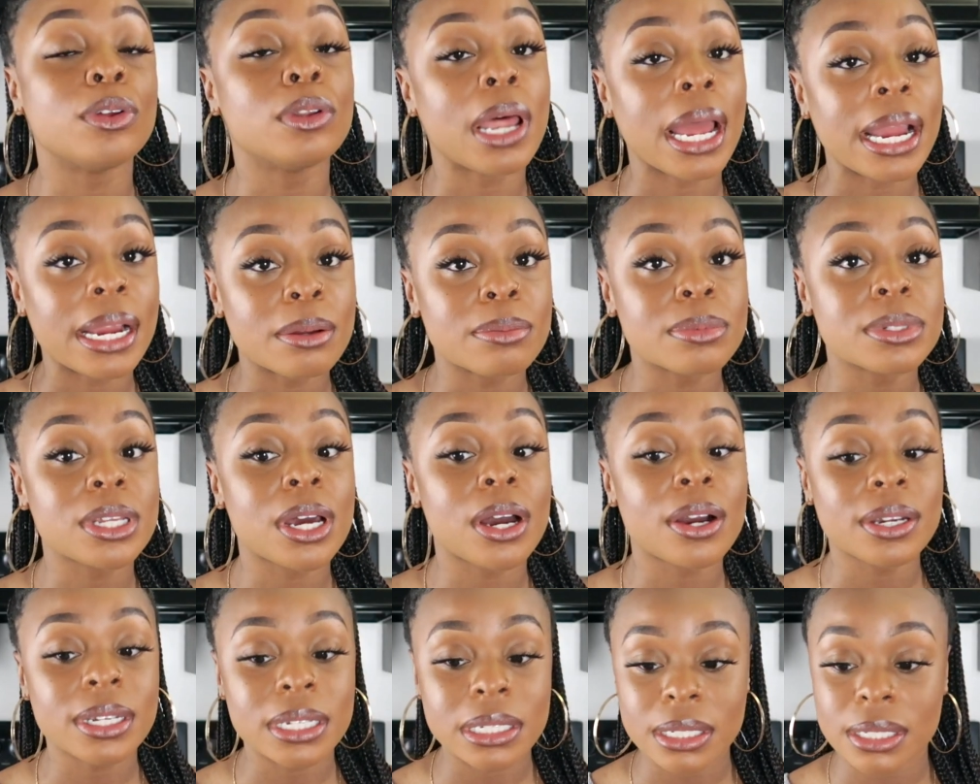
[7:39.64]
you like them
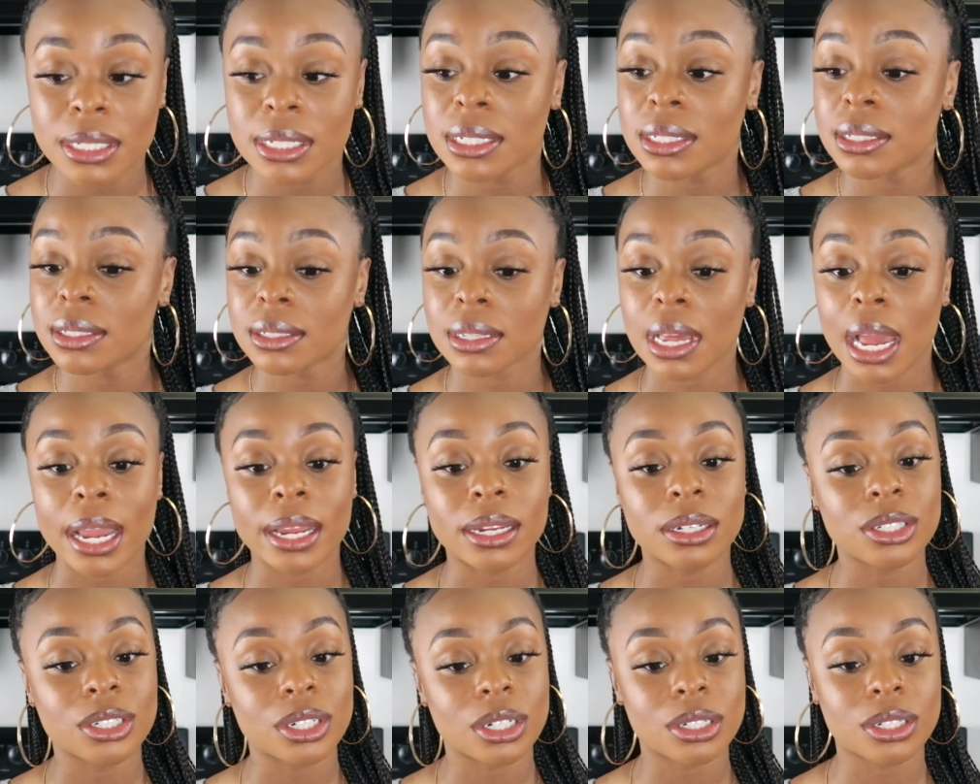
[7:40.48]
soggy sis I
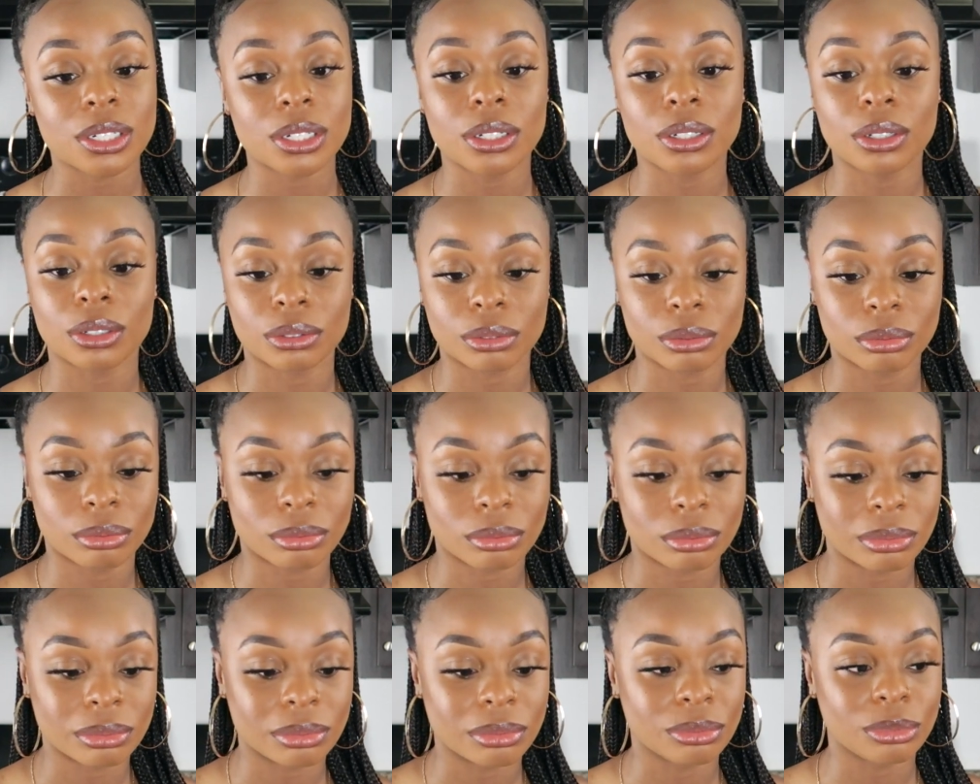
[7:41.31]
ain't judging you
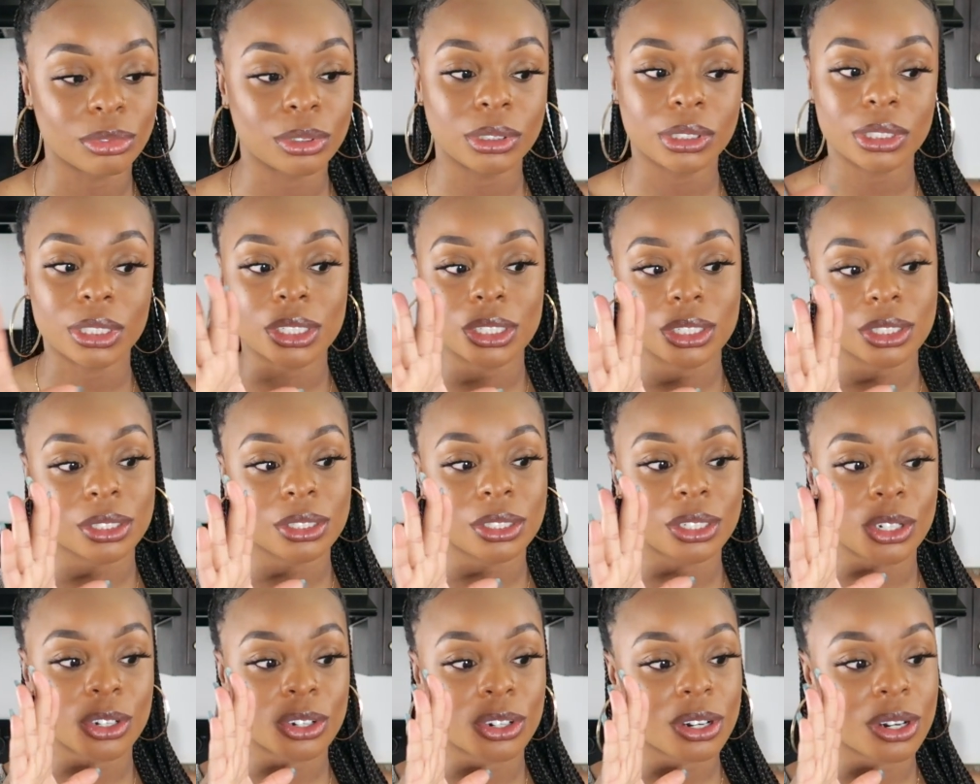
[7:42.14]
I'm mm,
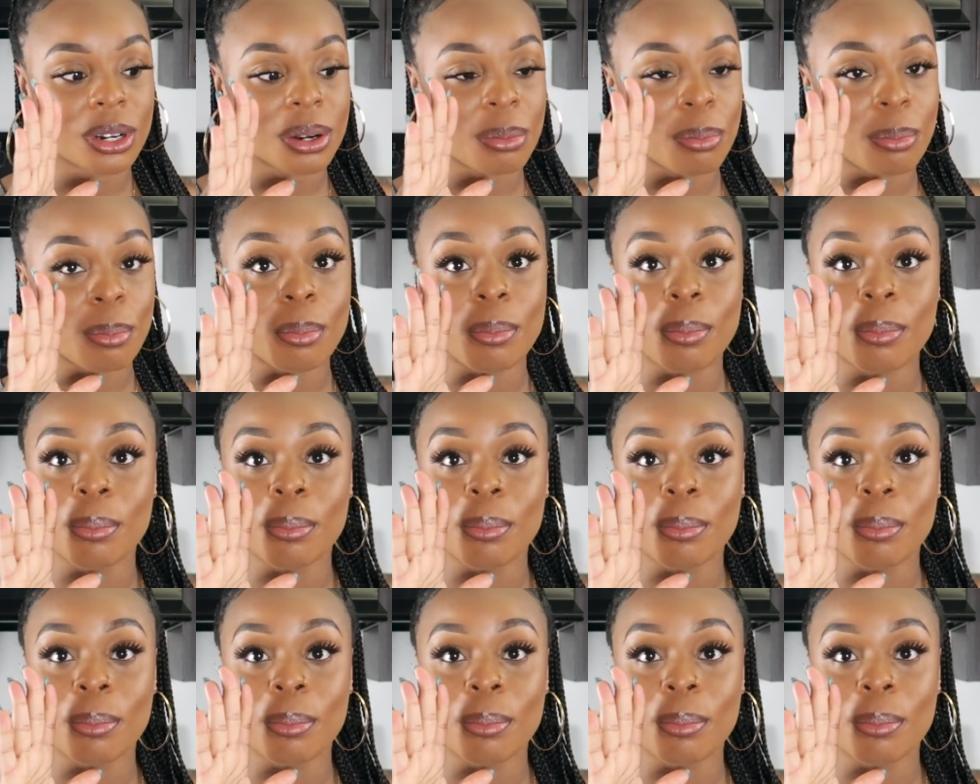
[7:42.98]
judging your